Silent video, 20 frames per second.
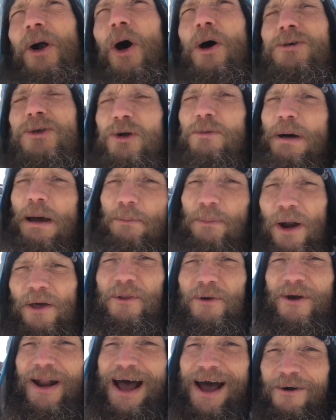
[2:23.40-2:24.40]
also, my
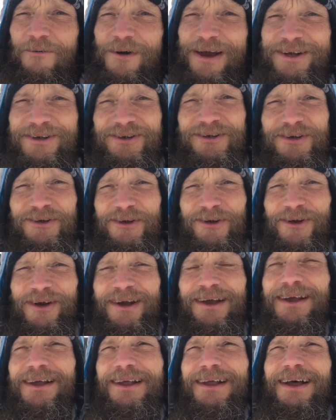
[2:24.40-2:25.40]
brother and I went to
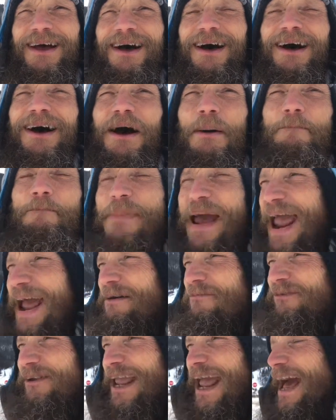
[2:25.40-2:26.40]

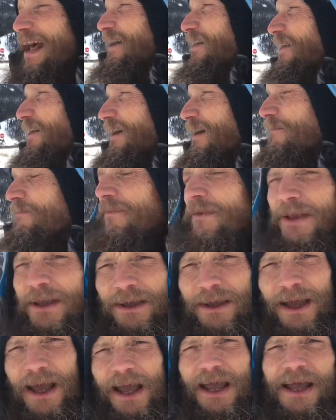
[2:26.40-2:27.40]
Banff, Canada,
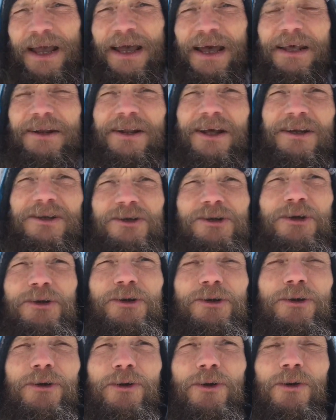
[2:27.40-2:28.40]
and
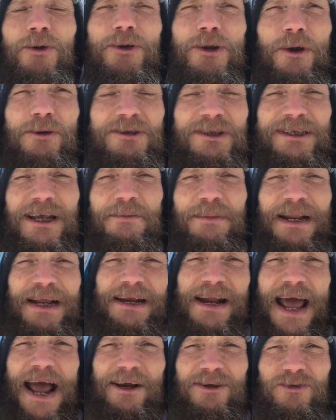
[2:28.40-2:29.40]
to Yosemite
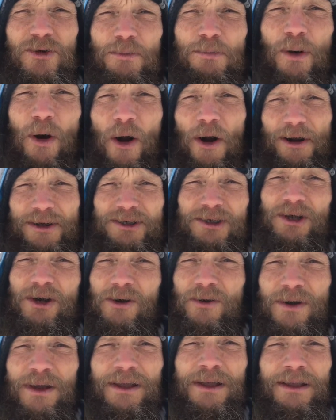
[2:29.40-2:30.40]
National Park.
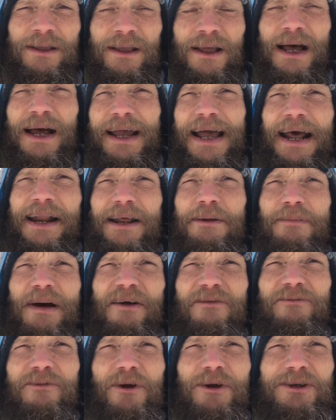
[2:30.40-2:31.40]
So I got in my
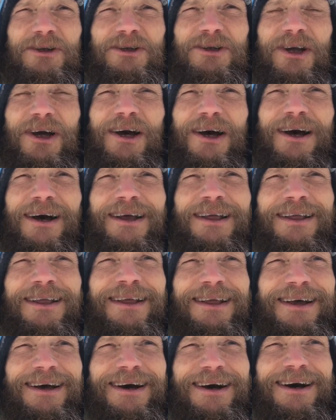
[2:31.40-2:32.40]
first
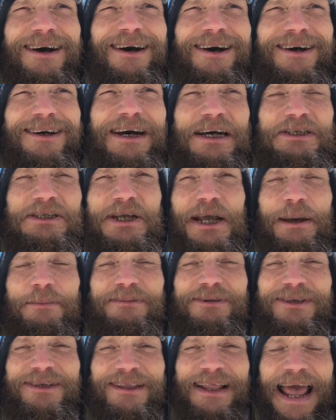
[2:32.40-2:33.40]

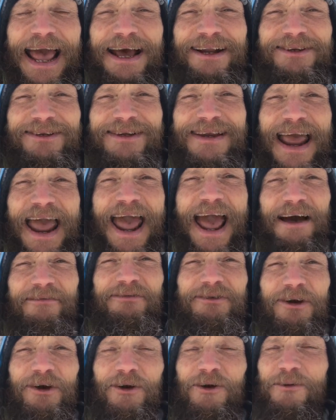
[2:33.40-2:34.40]
attempt at Half
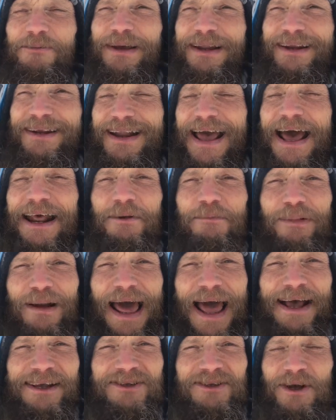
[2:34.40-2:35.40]
Dome and had a
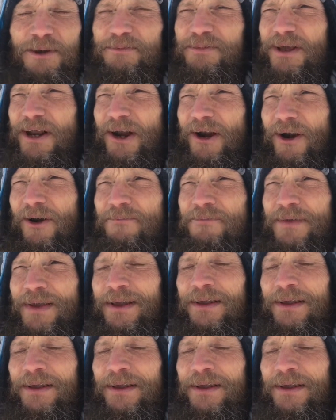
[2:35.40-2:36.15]
blast up there.